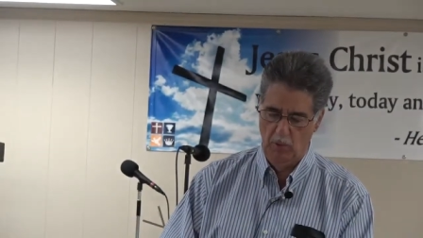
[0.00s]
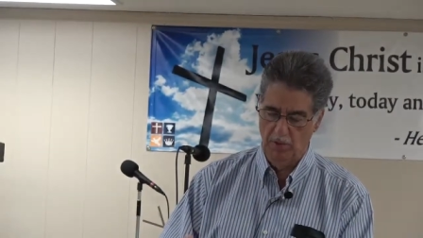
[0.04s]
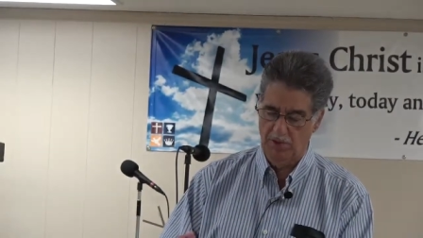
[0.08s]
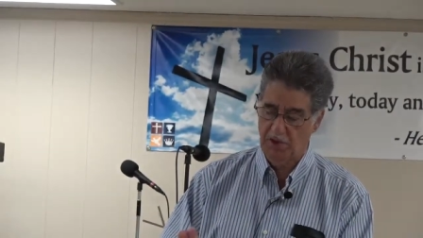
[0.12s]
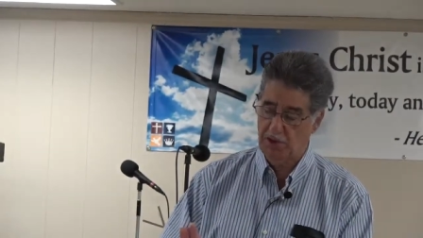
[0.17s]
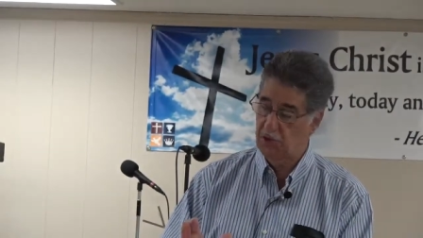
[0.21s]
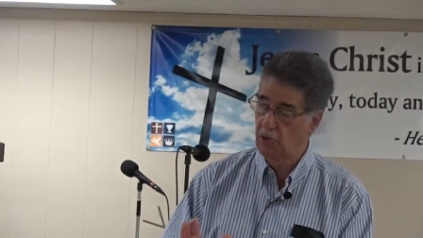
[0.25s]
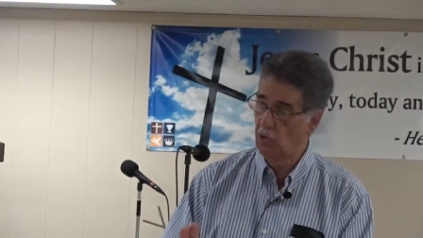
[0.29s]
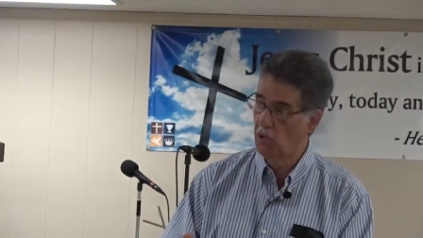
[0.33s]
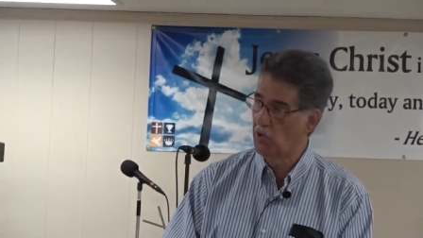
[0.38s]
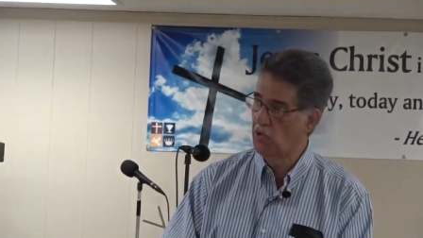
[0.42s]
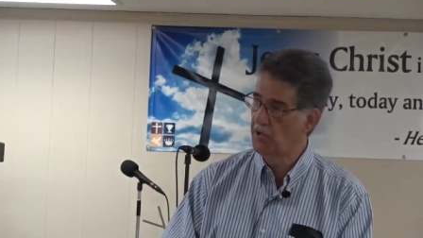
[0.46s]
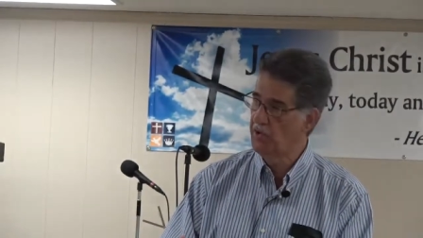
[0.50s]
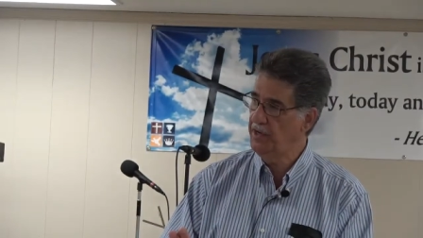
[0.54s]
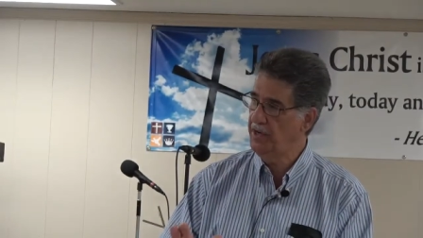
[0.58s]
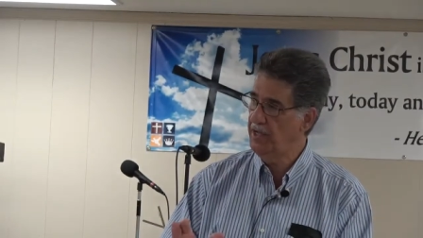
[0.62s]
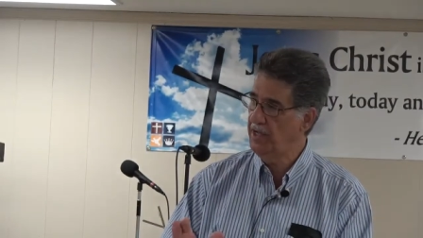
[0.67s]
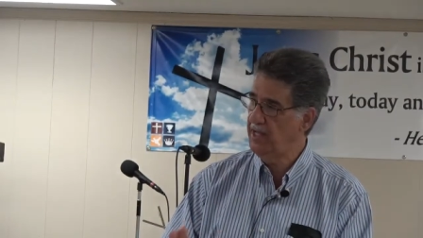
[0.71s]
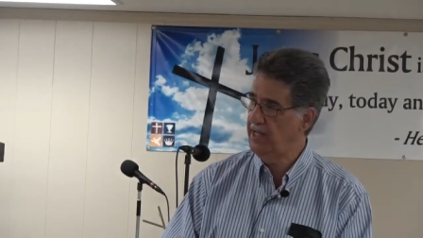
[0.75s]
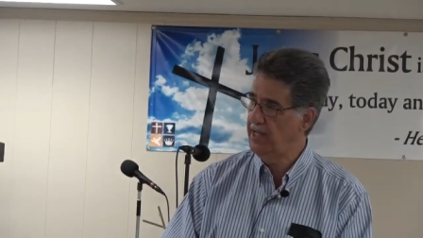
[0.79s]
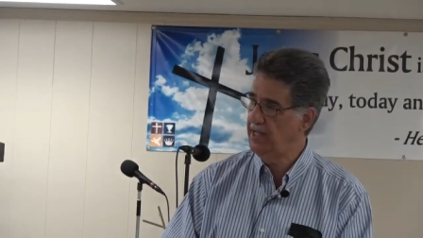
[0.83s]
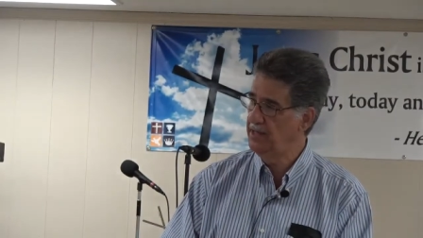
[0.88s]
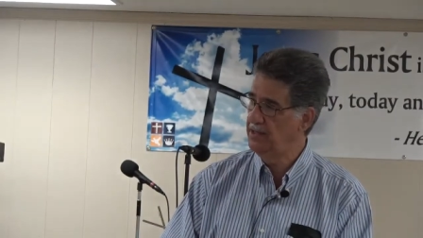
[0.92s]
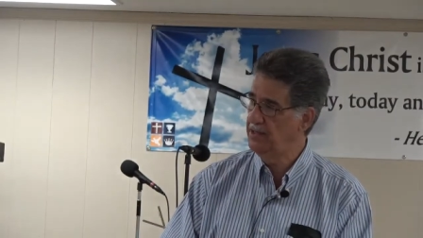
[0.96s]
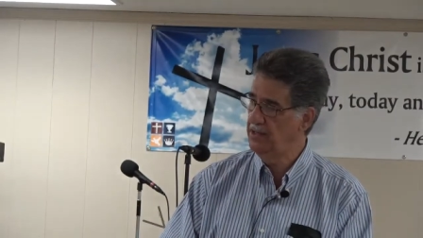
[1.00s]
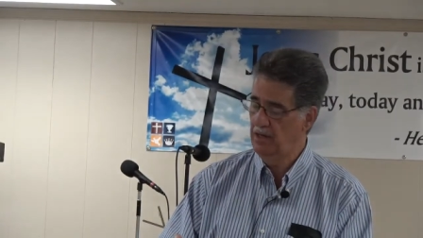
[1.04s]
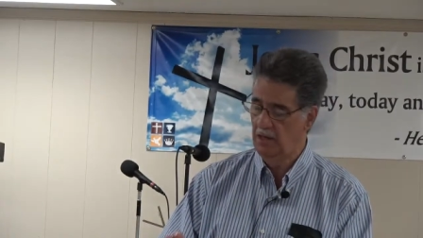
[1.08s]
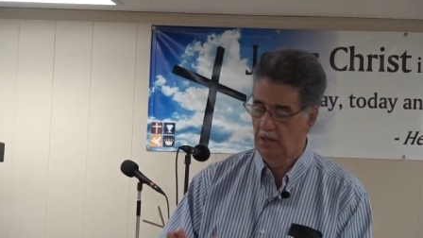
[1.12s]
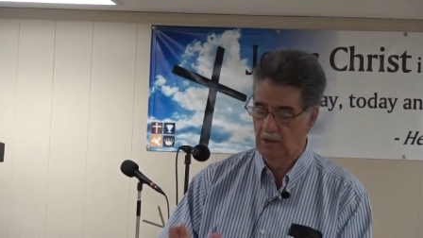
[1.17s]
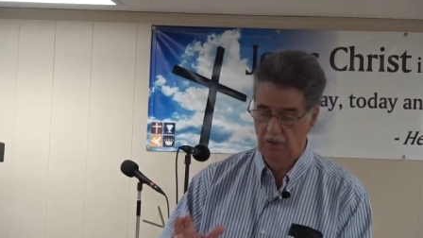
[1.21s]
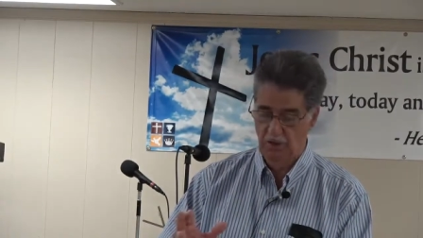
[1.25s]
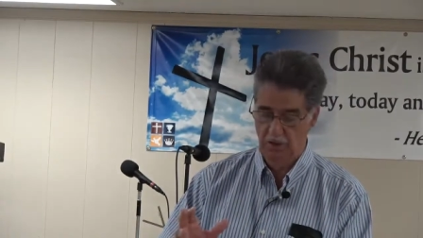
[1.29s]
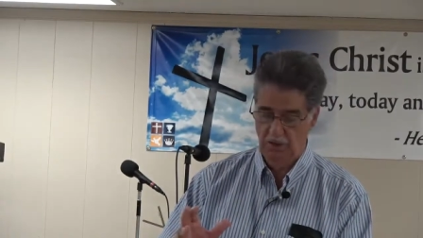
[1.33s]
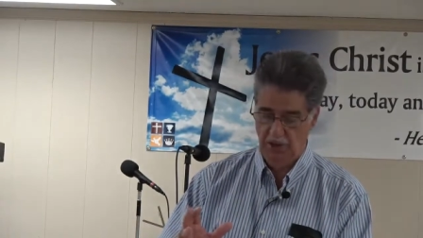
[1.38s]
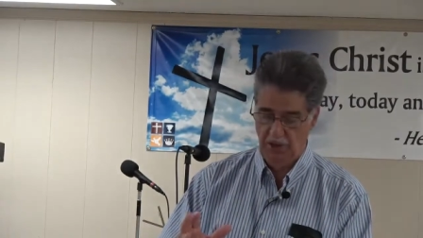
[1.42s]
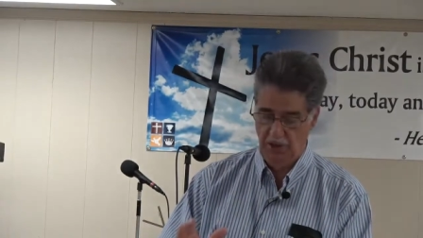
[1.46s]
was torn in
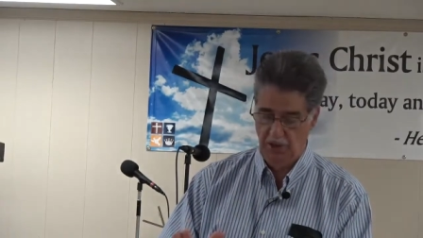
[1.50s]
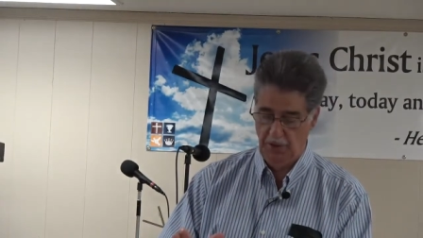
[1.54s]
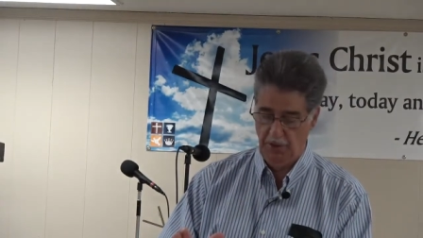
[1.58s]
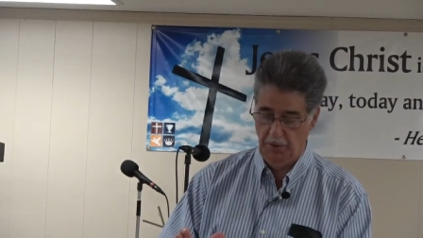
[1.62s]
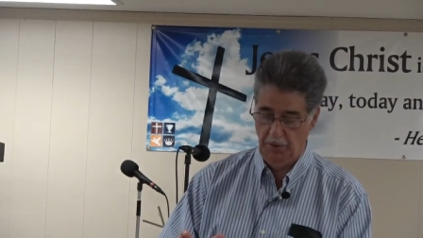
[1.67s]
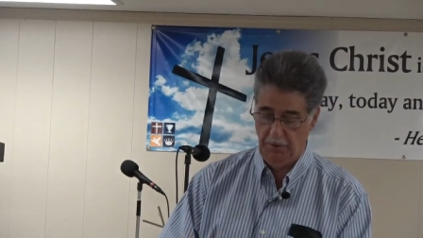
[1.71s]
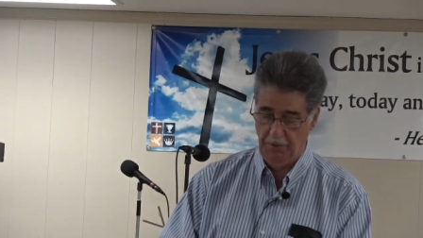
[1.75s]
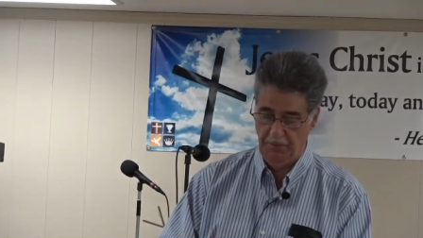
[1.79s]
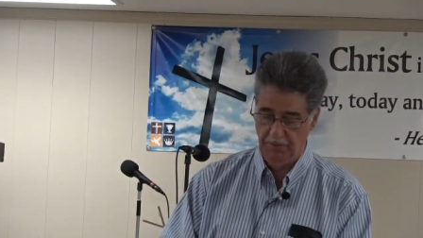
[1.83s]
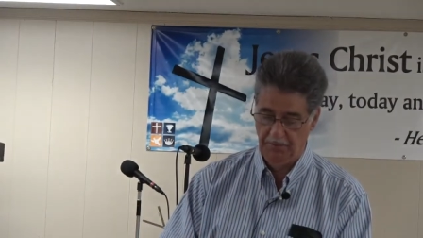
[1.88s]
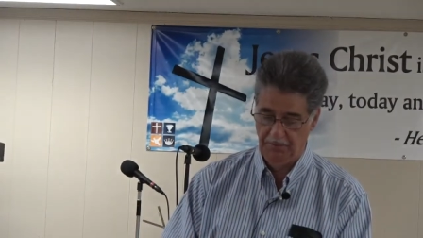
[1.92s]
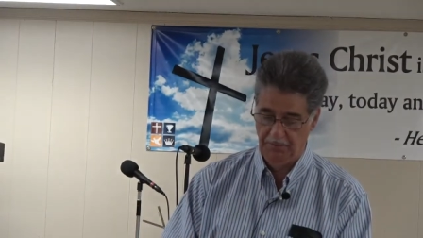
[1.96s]
two.